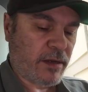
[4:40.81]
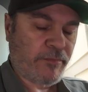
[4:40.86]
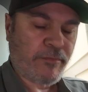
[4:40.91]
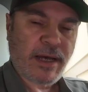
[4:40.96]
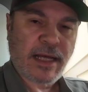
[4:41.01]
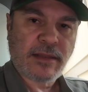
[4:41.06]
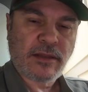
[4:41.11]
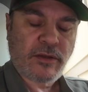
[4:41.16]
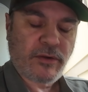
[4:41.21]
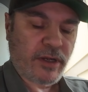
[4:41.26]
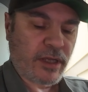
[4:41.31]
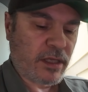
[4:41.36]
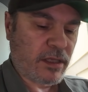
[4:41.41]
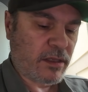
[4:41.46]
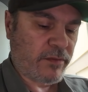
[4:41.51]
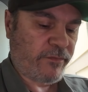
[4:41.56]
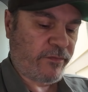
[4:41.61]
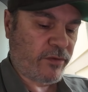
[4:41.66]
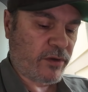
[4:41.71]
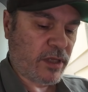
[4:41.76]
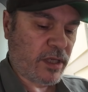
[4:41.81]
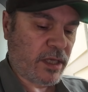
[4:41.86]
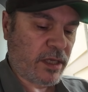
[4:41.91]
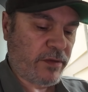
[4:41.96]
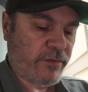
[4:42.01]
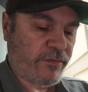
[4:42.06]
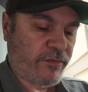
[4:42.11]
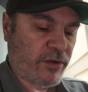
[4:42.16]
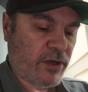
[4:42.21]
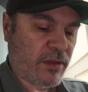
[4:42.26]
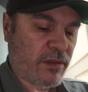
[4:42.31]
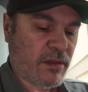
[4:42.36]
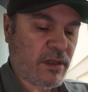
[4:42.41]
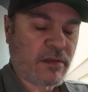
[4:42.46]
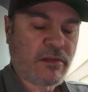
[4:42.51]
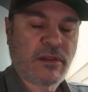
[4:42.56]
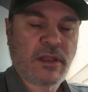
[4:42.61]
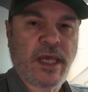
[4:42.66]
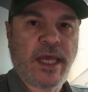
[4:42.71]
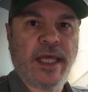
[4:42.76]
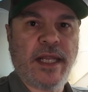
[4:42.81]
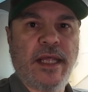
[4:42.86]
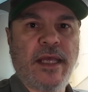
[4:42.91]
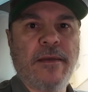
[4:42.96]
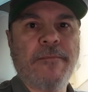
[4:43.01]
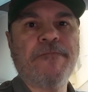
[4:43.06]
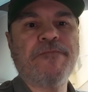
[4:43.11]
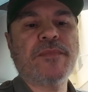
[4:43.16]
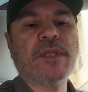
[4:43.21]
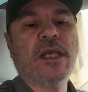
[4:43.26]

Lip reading: battery for the 4680.